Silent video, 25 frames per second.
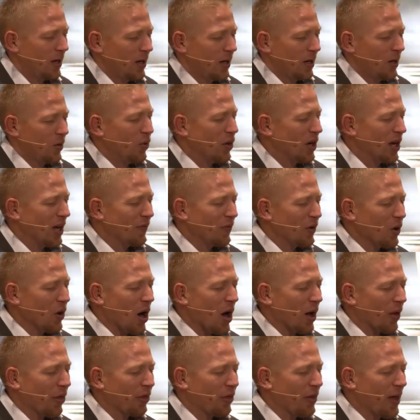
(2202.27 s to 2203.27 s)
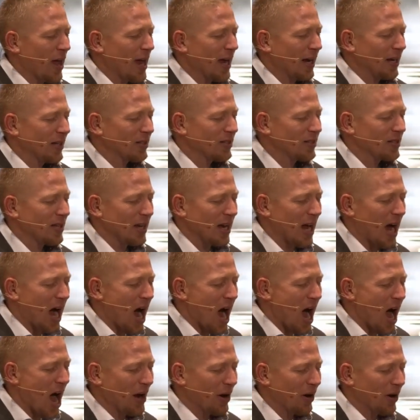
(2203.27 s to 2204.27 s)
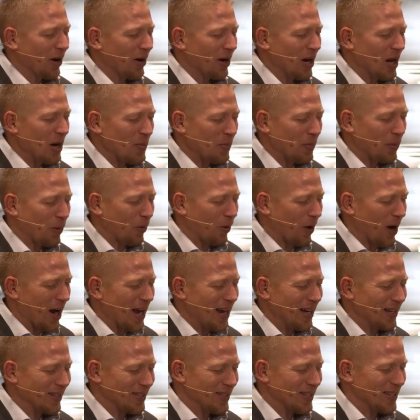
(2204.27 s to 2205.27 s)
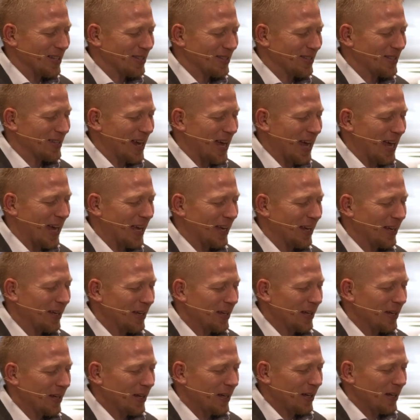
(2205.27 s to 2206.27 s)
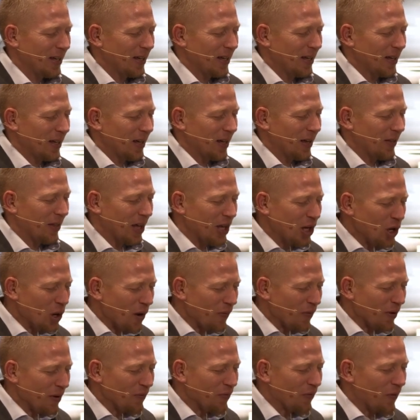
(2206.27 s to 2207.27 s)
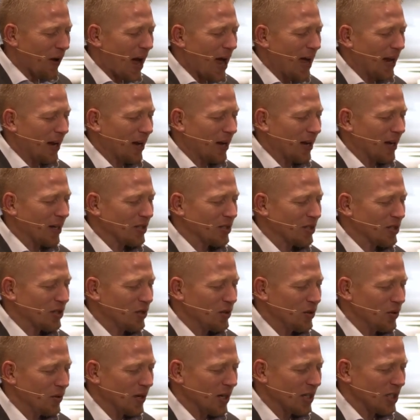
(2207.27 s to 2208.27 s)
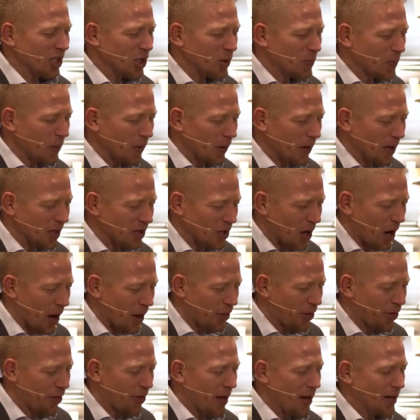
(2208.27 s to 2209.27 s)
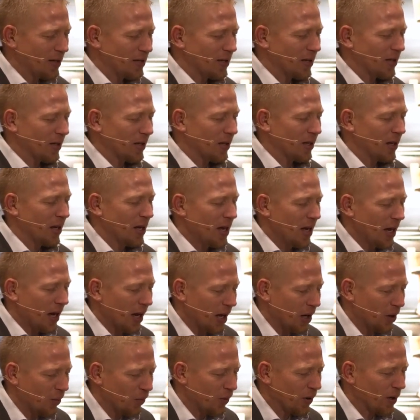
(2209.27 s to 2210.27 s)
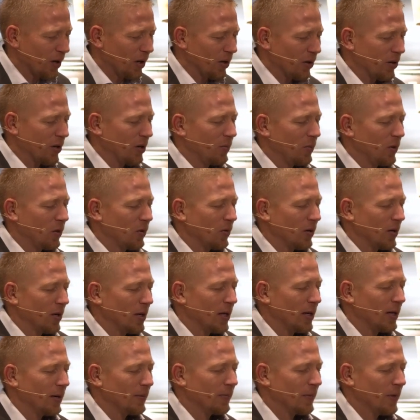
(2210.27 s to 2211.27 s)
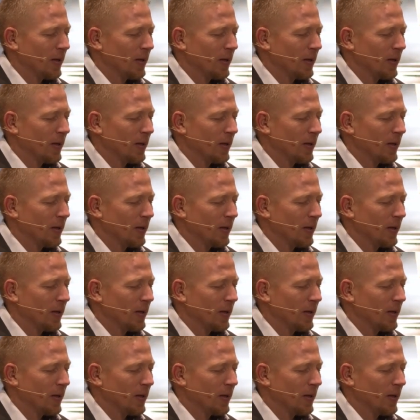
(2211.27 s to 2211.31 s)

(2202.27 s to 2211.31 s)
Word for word: We give you all thanks and honor and praise this day that you have invited us to experience authentic and real community.